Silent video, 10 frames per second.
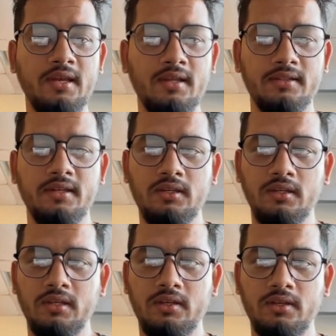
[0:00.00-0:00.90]
Then
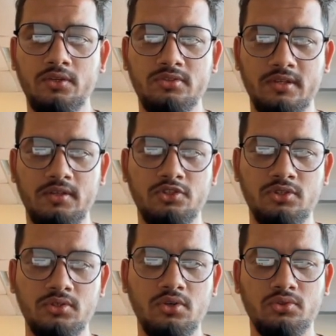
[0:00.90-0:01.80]
you
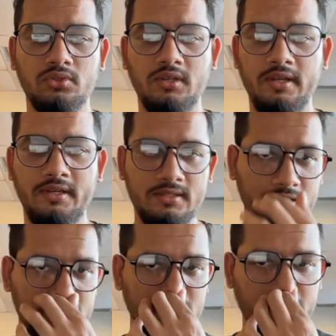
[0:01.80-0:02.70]
should go to the data
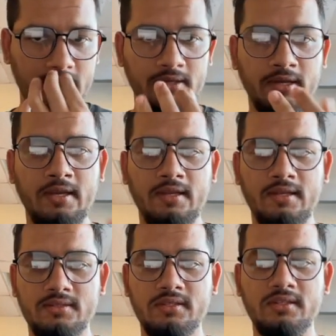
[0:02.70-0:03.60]
section and
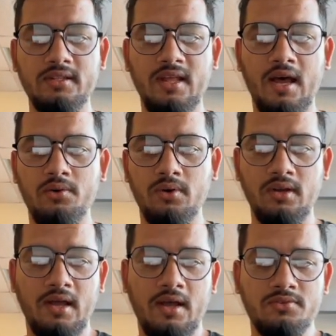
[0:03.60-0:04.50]
see that
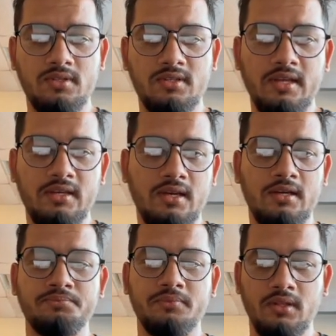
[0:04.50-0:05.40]
how's the data
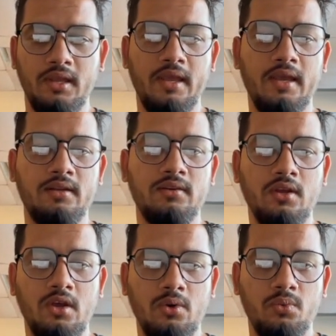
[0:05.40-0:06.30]
and
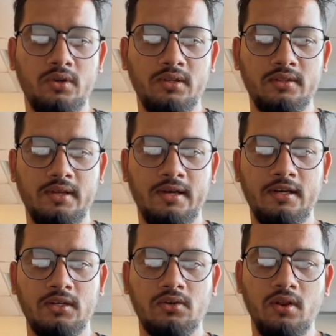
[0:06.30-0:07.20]
what are the
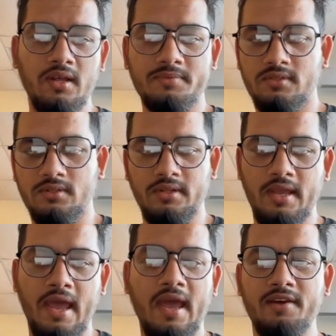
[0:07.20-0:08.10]
columns they
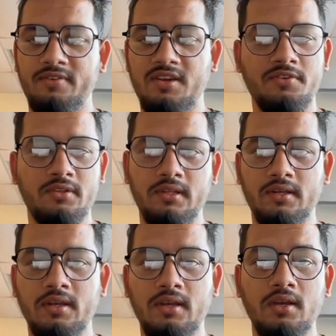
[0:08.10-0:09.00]
have, everything.
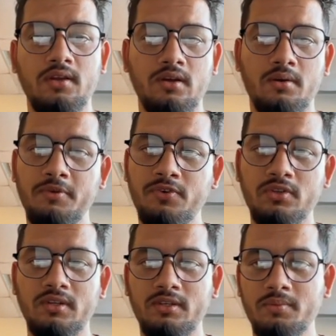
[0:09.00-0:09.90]
Before
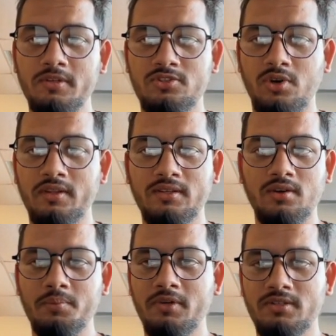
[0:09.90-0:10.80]
that you must join the
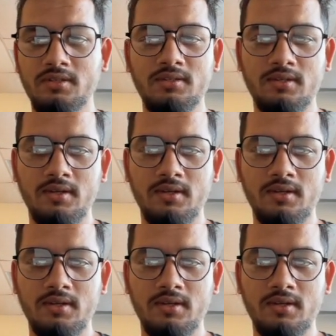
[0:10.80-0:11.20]
competition.